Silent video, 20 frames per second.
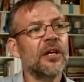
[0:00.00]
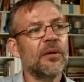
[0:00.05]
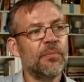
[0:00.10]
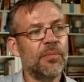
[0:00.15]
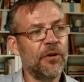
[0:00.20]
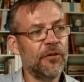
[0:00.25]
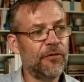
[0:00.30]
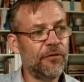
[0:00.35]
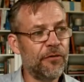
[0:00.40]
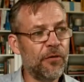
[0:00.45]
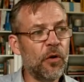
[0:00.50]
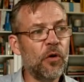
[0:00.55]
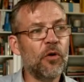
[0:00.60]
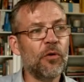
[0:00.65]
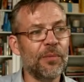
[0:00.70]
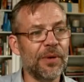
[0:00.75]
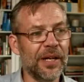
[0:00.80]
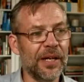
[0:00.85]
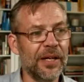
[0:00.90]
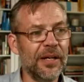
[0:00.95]

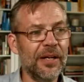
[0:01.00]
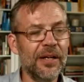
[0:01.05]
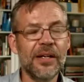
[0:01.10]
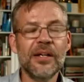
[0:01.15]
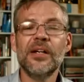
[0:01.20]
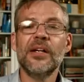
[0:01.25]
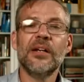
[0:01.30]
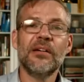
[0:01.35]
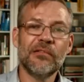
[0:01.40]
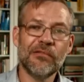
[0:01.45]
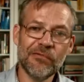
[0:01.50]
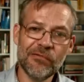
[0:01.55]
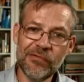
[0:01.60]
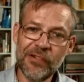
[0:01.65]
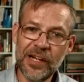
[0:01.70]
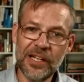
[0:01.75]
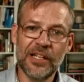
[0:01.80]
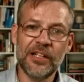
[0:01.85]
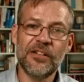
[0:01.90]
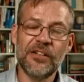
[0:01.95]
performing
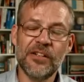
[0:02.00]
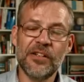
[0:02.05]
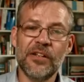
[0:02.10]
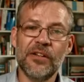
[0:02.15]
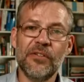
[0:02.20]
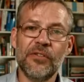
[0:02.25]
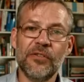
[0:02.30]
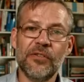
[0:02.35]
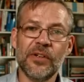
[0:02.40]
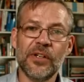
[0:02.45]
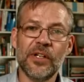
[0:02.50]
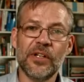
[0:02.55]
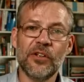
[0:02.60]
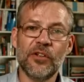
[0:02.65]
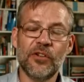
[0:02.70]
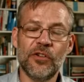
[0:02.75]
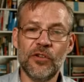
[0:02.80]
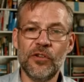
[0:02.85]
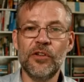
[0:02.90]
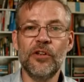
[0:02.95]
relative
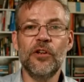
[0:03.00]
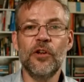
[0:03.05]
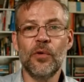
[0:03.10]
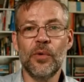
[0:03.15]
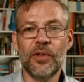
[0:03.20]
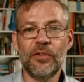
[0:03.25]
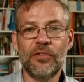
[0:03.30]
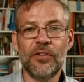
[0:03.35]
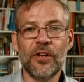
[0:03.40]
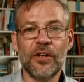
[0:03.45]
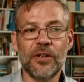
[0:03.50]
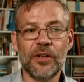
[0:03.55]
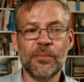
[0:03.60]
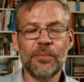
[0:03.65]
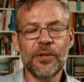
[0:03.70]
to the US dollar?